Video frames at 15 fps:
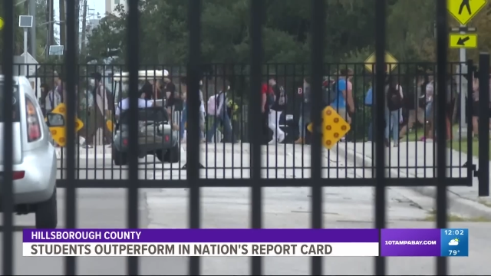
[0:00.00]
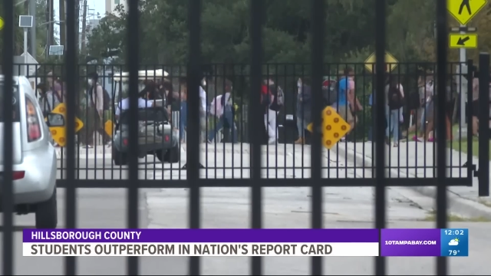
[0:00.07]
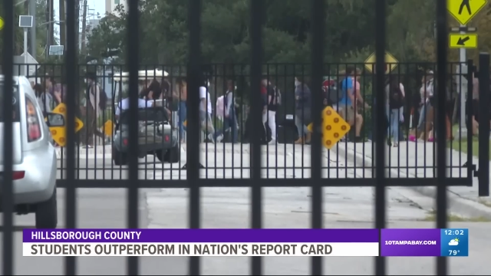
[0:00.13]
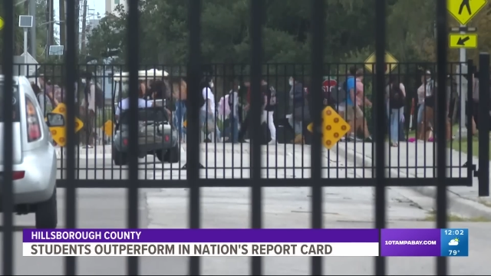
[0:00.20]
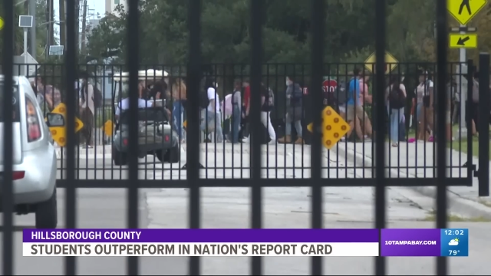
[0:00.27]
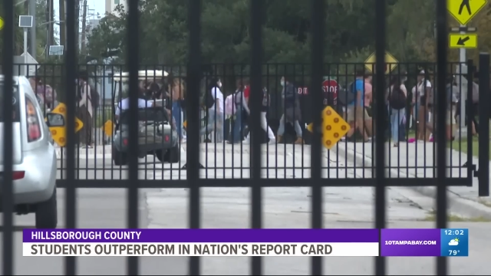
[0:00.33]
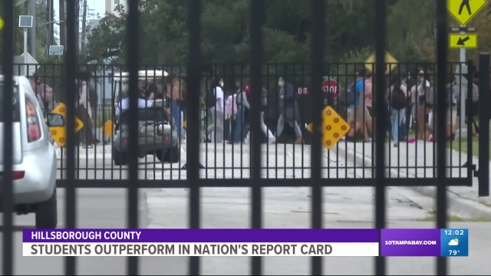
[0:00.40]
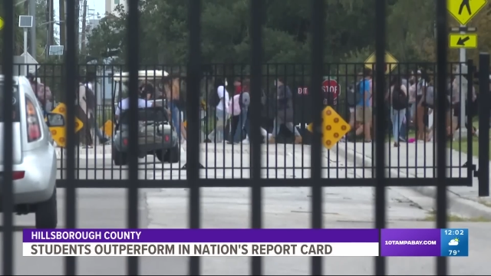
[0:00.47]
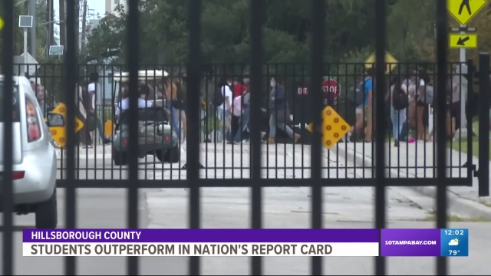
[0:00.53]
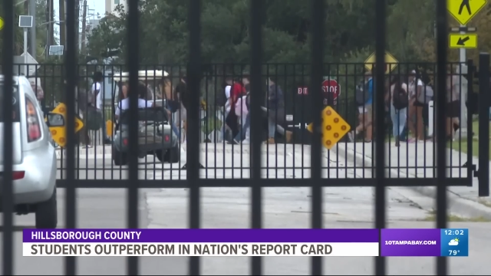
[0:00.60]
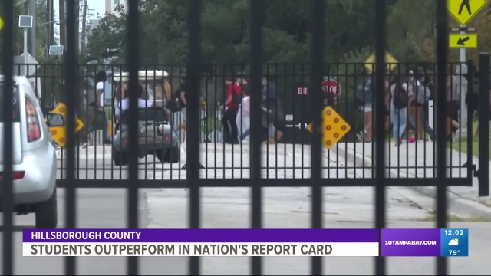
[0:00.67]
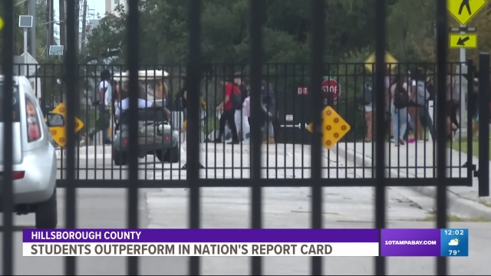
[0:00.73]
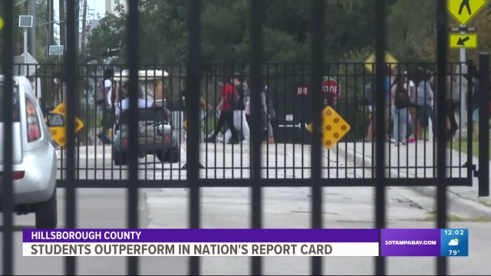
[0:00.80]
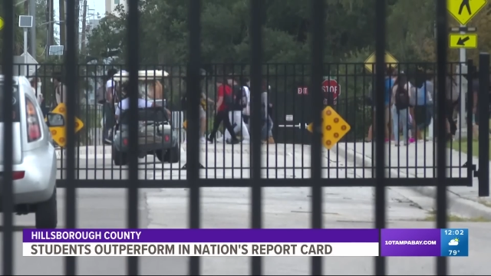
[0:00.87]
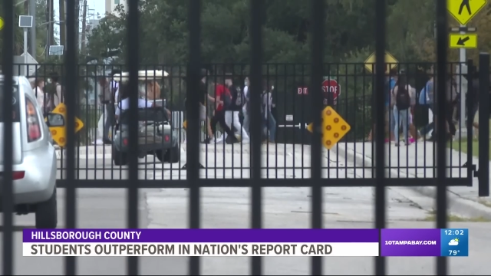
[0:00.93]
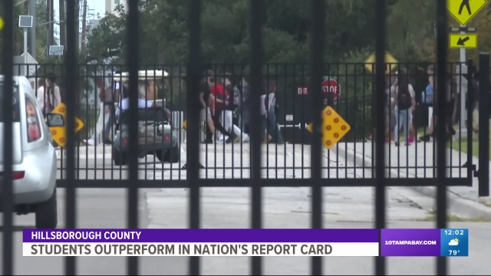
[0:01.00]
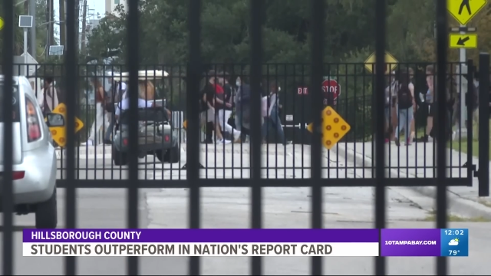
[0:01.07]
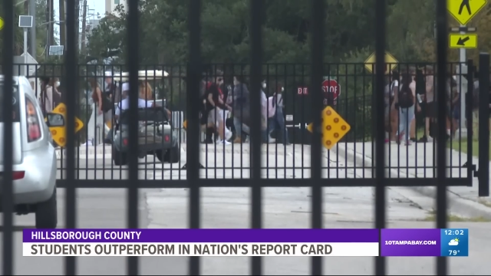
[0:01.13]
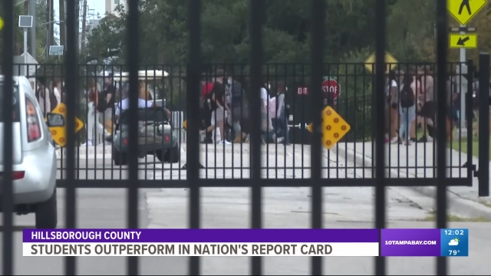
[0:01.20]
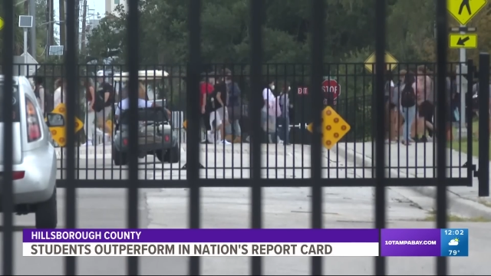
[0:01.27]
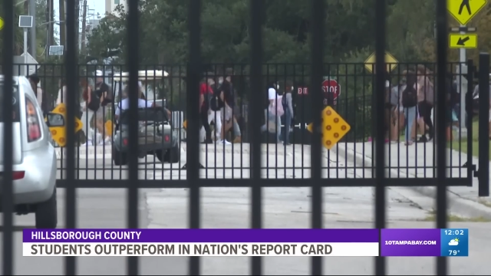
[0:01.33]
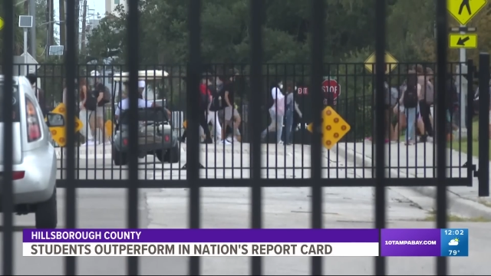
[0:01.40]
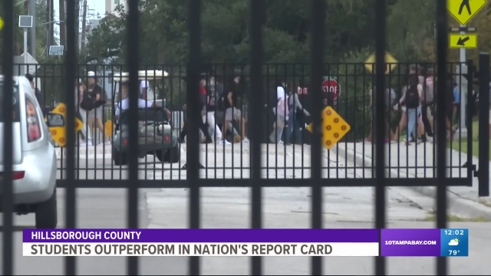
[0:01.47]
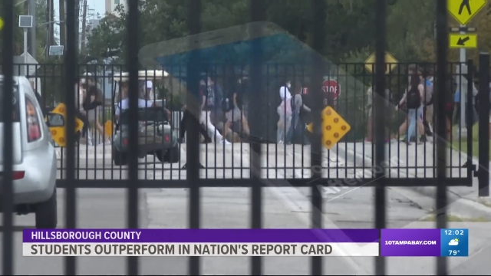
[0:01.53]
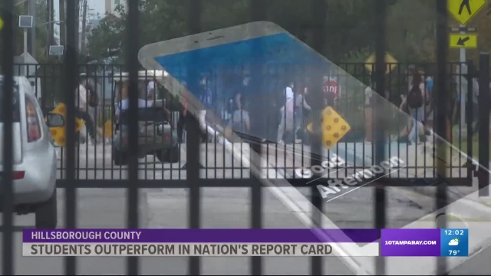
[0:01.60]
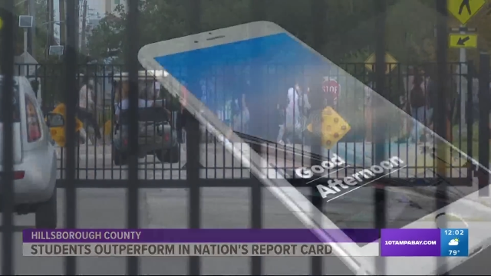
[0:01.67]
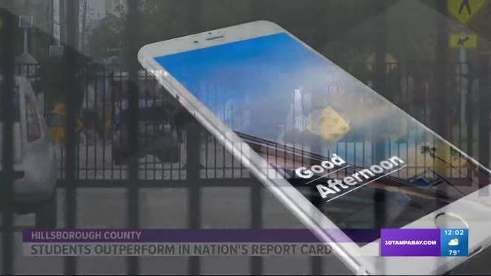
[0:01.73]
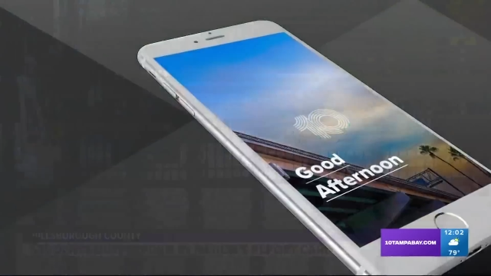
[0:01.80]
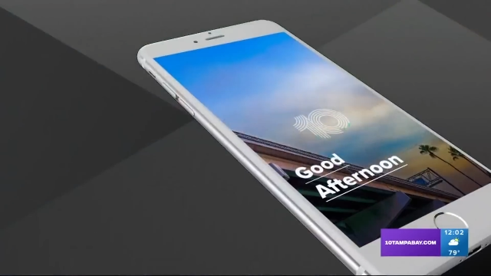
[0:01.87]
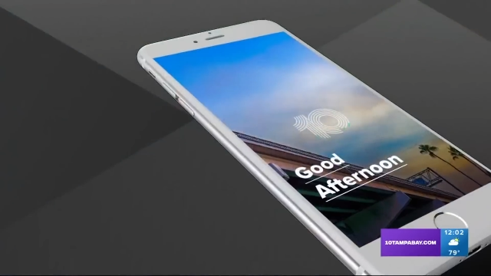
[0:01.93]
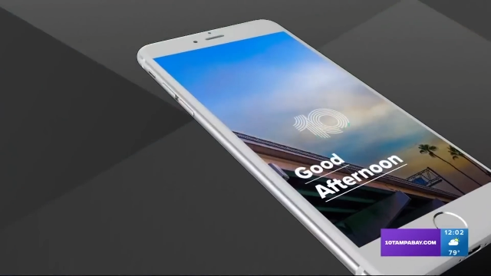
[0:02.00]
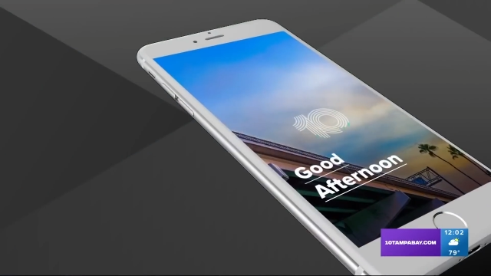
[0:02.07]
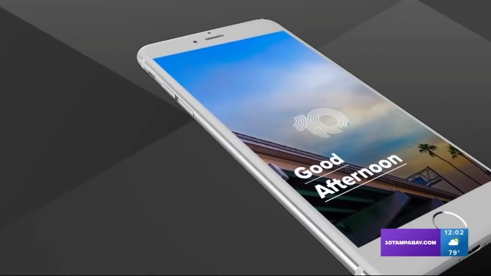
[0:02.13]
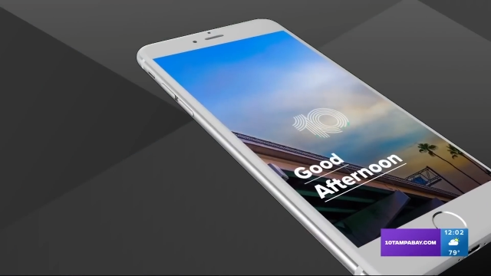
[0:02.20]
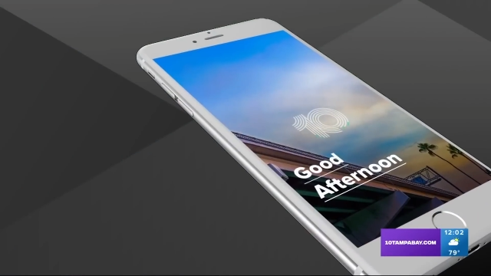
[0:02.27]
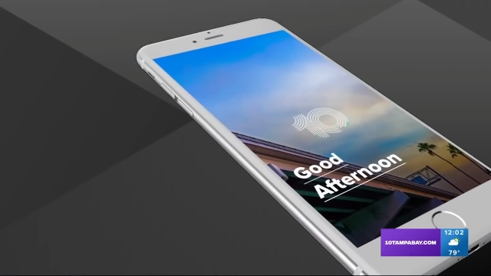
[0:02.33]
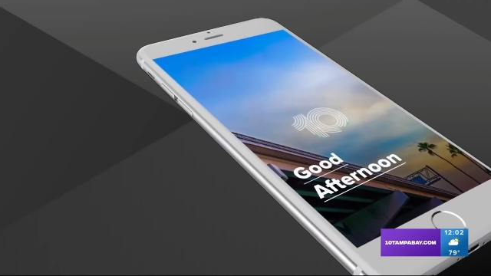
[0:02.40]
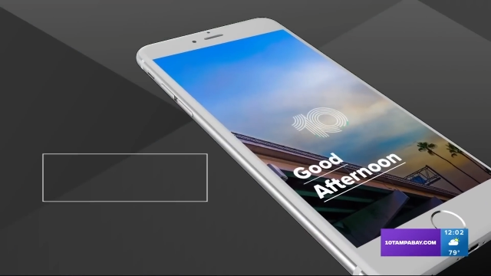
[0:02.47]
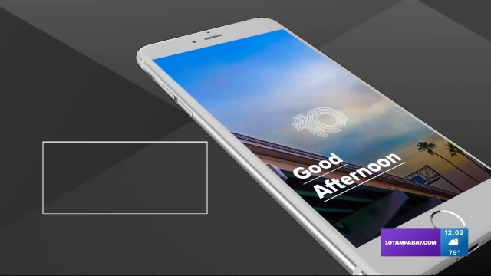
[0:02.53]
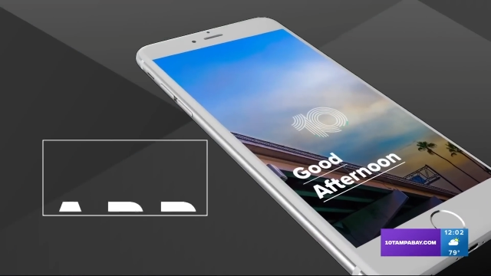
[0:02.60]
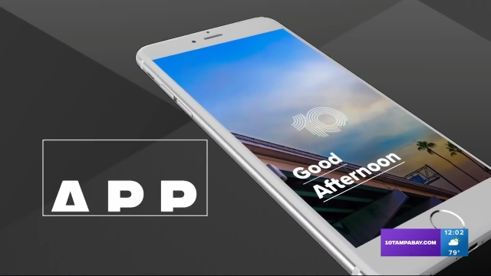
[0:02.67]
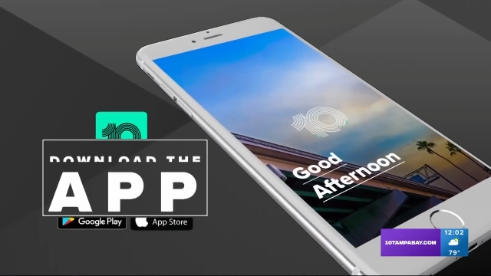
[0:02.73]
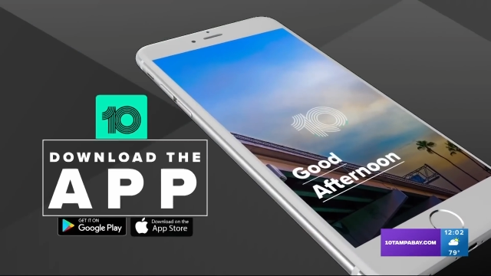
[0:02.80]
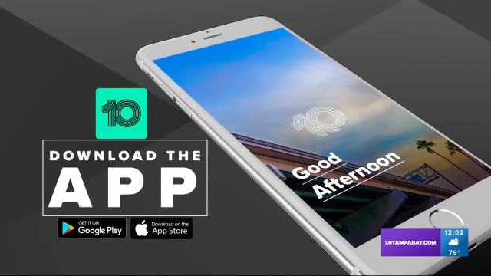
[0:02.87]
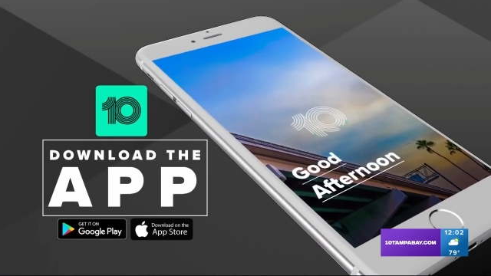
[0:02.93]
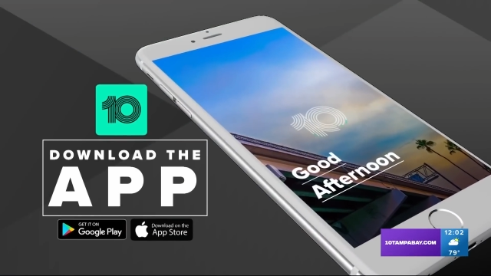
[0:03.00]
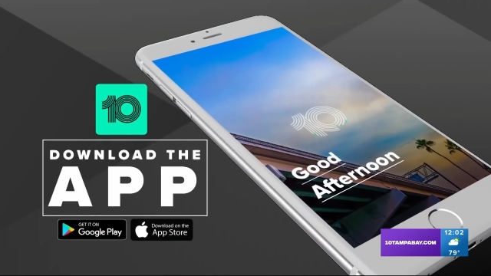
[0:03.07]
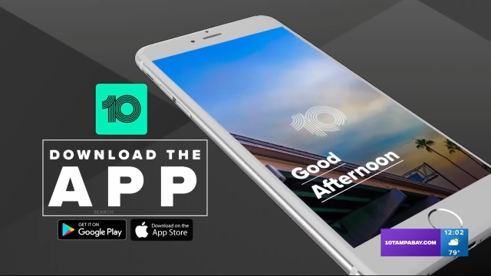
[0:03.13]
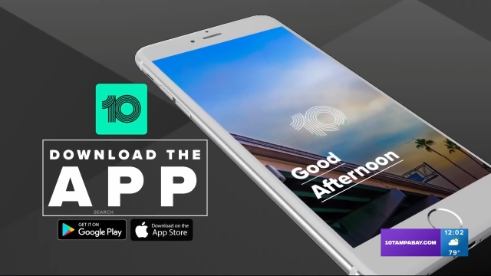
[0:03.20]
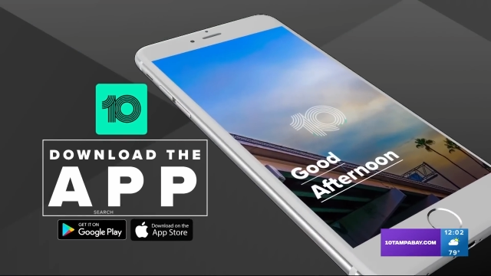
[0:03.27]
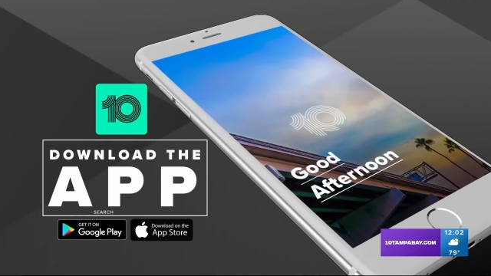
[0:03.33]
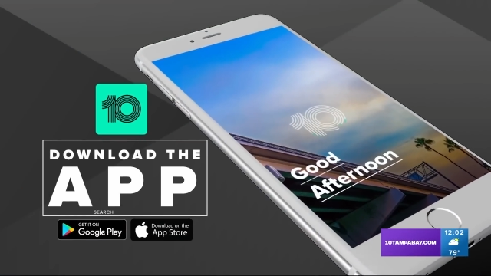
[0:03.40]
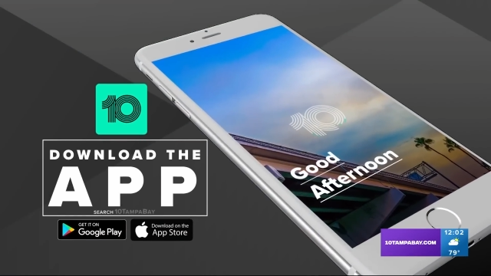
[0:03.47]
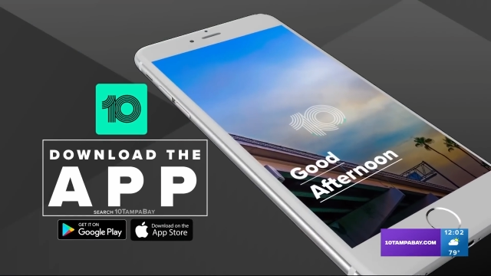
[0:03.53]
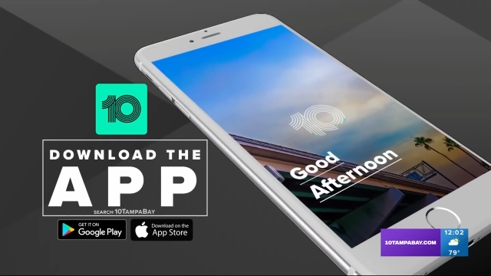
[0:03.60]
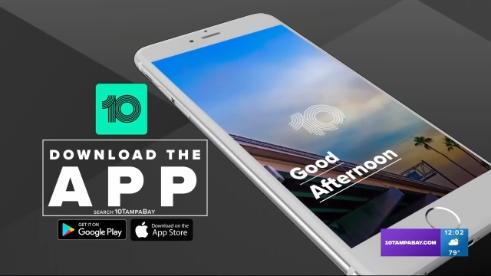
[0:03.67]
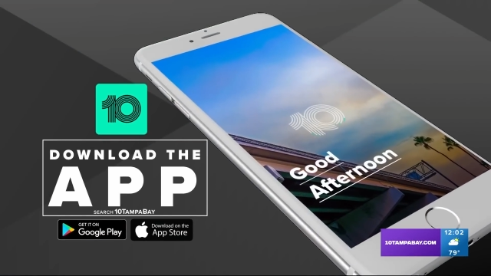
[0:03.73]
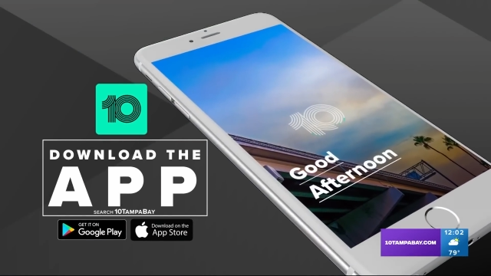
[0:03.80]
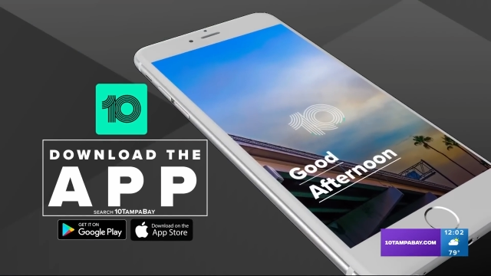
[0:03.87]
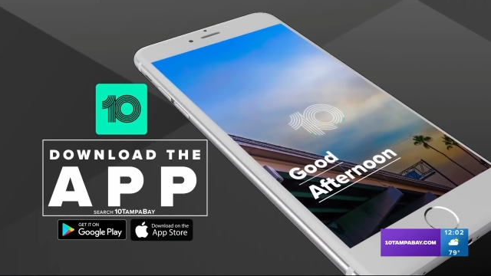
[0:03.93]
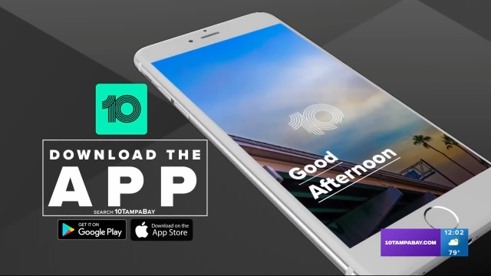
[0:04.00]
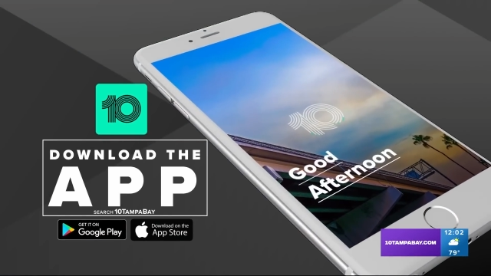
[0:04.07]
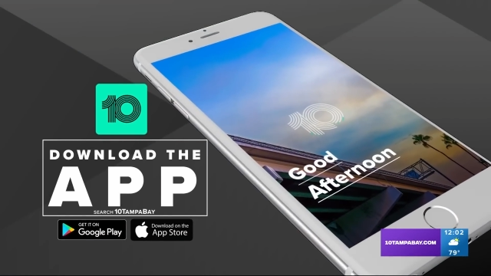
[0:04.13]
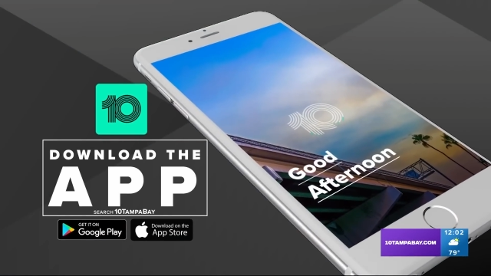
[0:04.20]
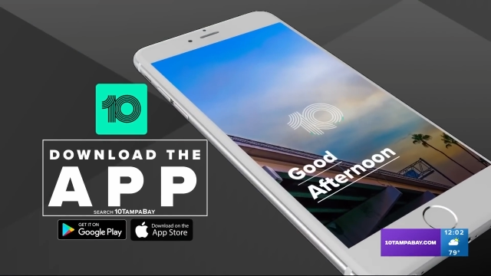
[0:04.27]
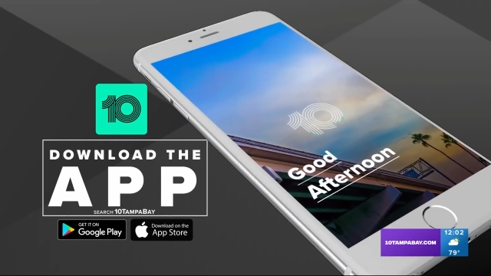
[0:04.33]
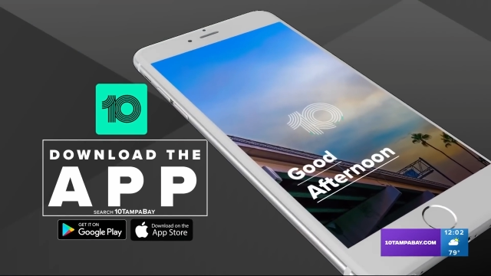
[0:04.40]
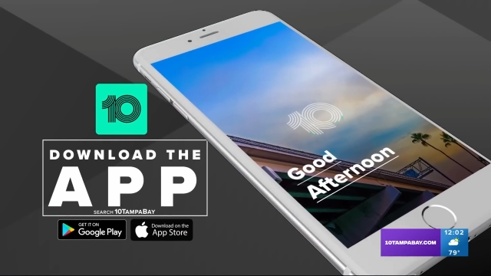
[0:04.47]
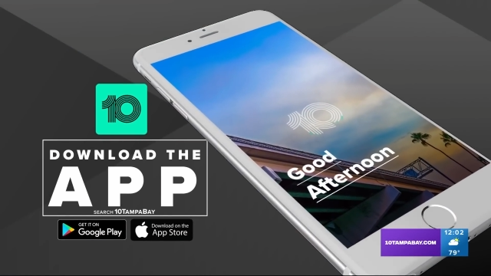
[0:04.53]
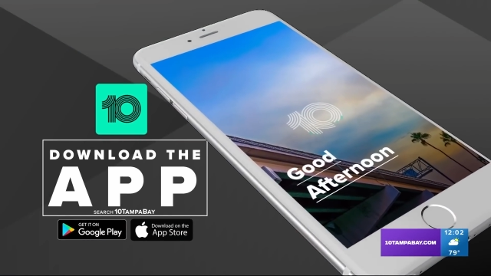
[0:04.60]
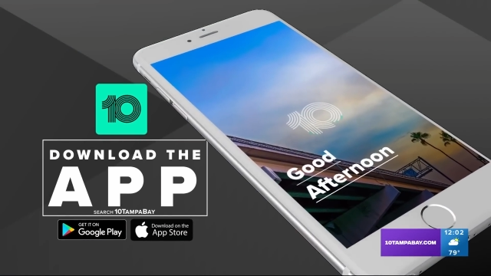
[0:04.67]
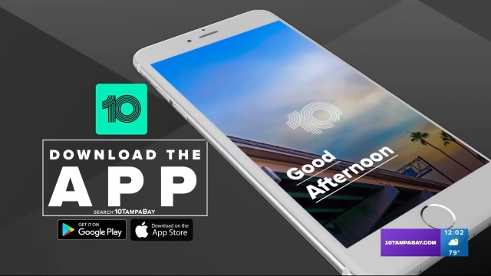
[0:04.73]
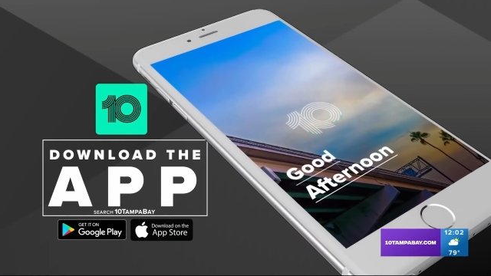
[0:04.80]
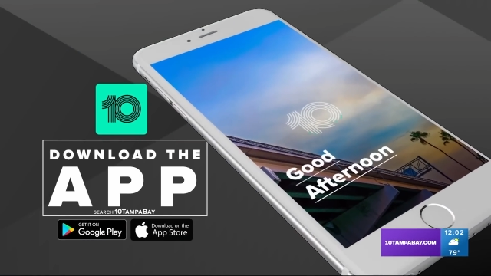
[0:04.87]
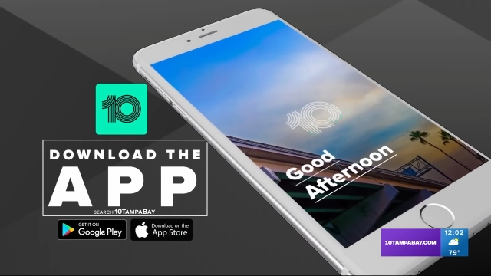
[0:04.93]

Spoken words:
[unreadable: no face in view]